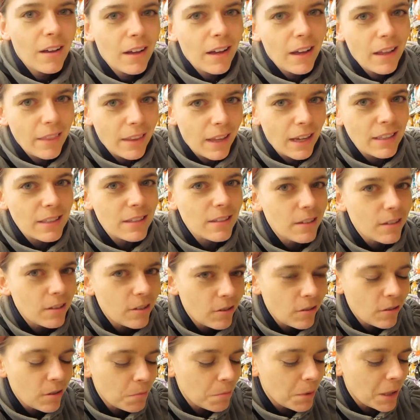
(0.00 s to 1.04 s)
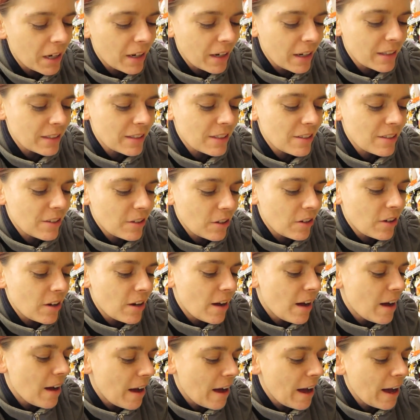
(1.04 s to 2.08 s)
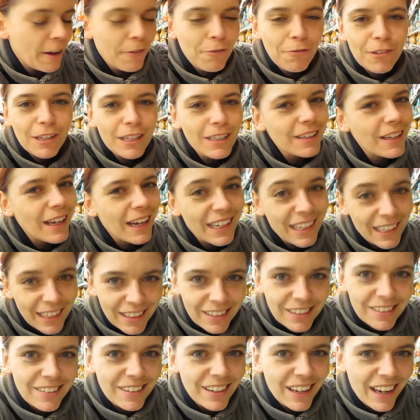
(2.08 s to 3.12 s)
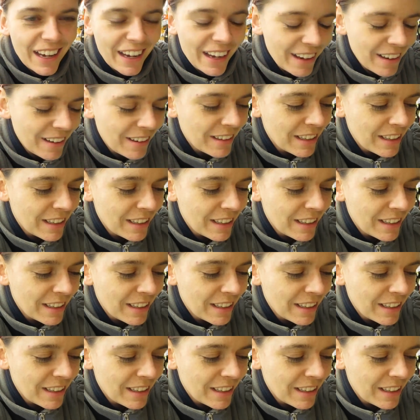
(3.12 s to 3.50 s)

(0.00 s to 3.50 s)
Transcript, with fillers: and that's a good bargain, so I feel lucky today.